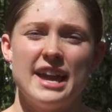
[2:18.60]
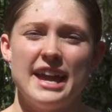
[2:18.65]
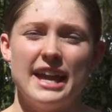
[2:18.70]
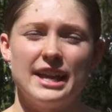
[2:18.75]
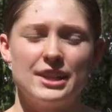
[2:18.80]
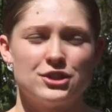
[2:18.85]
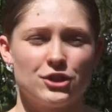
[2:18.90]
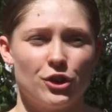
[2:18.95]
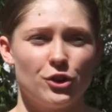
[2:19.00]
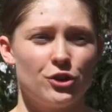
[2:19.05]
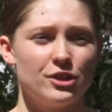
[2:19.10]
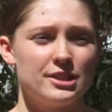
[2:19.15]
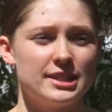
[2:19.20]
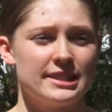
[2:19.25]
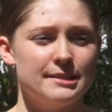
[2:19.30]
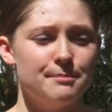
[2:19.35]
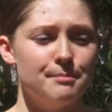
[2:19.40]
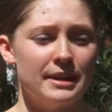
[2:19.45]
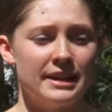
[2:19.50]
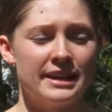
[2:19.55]
it's so good to
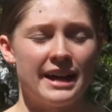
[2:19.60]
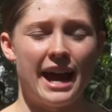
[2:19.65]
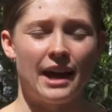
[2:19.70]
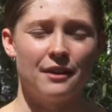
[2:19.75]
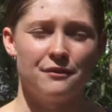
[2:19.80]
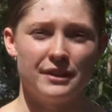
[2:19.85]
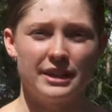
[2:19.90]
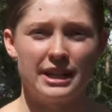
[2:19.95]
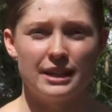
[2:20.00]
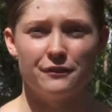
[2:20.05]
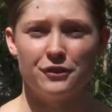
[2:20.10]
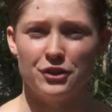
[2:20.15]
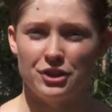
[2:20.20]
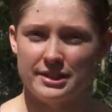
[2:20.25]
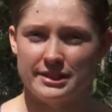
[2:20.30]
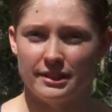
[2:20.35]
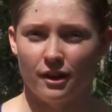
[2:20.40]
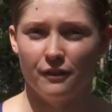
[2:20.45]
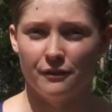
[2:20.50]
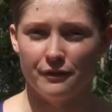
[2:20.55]
be an advocate for
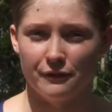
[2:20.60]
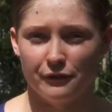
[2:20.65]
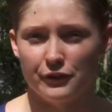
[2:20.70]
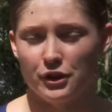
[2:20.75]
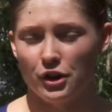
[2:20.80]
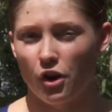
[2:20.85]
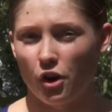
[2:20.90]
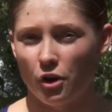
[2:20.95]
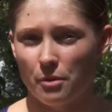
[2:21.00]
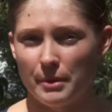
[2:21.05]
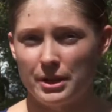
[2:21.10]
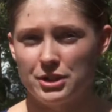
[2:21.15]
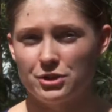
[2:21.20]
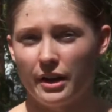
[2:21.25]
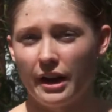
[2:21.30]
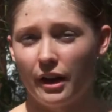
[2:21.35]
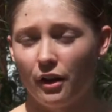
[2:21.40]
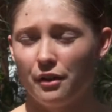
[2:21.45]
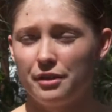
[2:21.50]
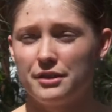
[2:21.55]
yourself and for your own mental
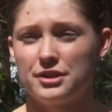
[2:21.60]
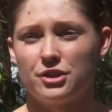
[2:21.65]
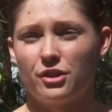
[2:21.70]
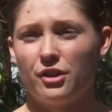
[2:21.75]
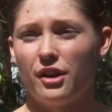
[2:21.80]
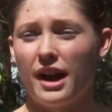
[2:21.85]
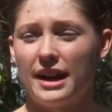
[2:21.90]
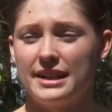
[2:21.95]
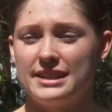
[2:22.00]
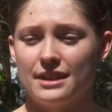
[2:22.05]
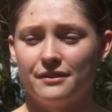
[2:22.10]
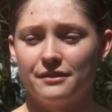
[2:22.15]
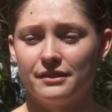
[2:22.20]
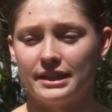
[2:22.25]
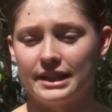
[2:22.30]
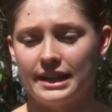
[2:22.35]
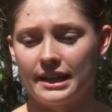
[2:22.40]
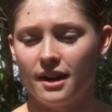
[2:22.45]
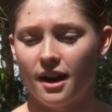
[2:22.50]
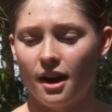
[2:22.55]
health. So I
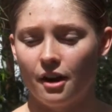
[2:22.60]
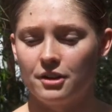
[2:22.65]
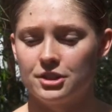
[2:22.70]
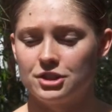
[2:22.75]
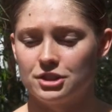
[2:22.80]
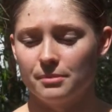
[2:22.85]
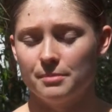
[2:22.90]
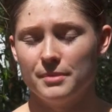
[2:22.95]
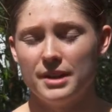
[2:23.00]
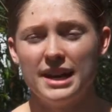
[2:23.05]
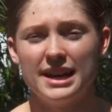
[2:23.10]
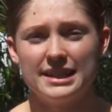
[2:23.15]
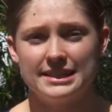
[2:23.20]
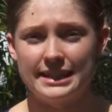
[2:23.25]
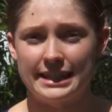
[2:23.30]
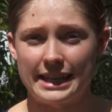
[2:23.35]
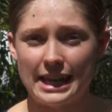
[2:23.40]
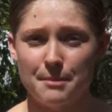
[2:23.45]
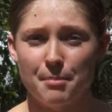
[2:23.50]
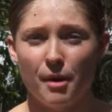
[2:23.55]
definitely encourage them to
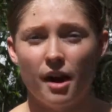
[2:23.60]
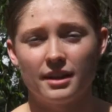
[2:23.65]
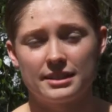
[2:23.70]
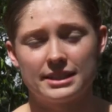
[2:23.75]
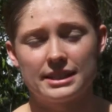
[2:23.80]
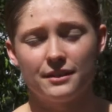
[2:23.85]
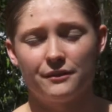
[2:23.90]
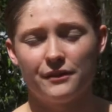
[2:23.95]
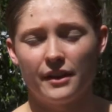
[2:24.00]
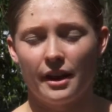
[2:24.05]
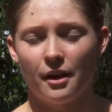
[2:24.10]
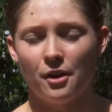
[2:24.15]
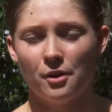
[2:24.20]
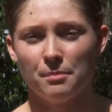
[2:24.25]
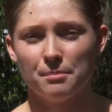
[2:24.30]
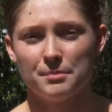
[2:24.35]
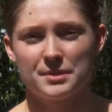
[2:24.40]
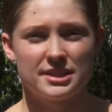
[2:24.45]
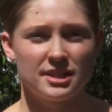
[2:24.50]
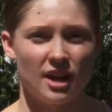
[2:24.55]
keep asking for help,
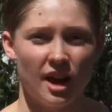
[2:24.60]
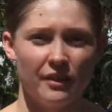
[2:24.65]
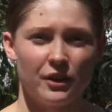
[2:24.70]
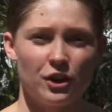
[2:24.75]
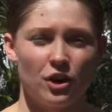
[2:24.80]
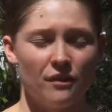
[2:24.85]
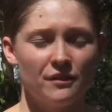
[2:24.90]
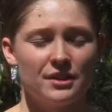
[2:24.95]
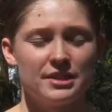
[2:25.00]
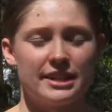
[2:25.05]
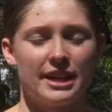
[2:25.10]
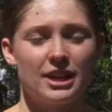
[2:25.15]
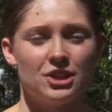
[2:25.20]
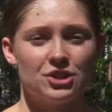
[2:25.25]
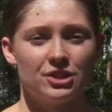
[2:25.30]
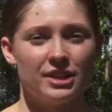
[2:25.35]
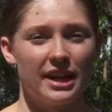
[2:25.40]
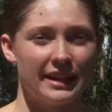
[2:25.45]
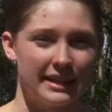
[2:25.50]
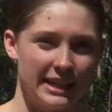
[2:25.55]
start the
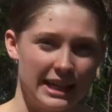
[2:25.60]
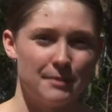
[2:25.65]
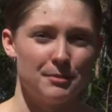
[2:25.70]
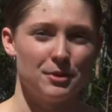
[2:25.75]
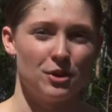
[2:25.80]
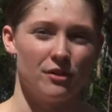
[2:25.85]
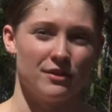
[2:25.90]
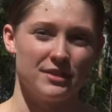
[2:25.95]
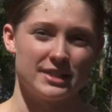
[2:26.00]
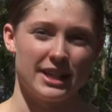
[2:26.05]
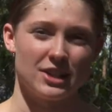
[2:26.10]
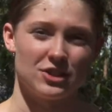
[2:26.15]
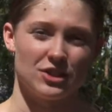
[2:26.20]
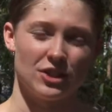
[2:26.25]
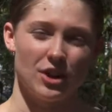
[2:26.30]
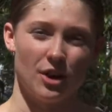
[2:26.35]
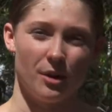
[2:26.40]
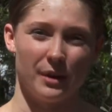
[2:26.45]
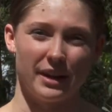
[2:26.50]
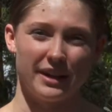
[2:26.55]
conversation, and keep the conversation
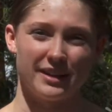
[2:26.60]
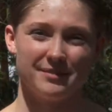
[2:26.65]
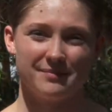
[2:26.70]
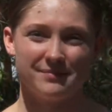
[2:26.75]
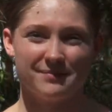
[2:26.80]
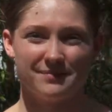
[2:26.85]
going.